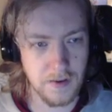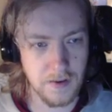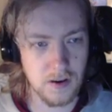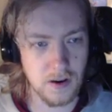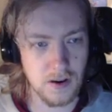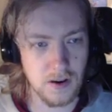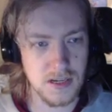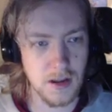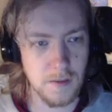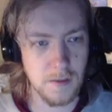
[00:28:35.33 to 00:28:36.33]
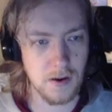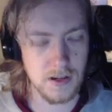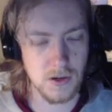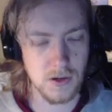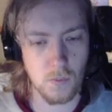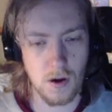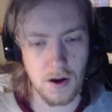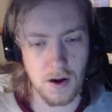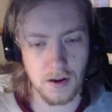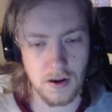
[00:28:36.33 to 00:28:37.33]
Air Cutter Gust, Hidden Power Electric,
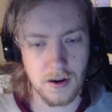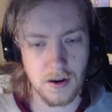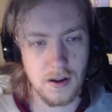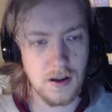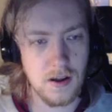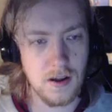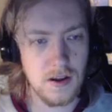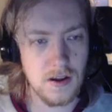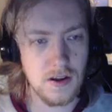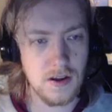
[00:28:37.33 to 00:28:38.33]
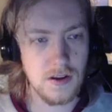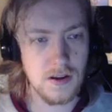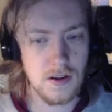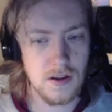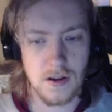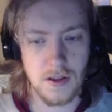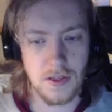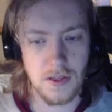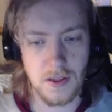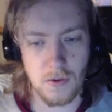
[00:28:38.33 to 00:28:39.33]
Water Gun. I
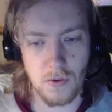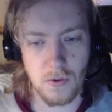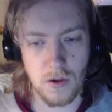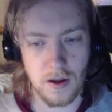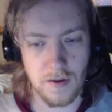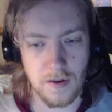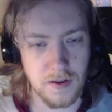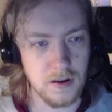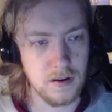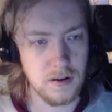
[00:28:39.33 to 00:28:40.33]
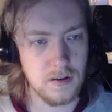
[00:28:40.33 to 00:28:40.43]
think they all have that.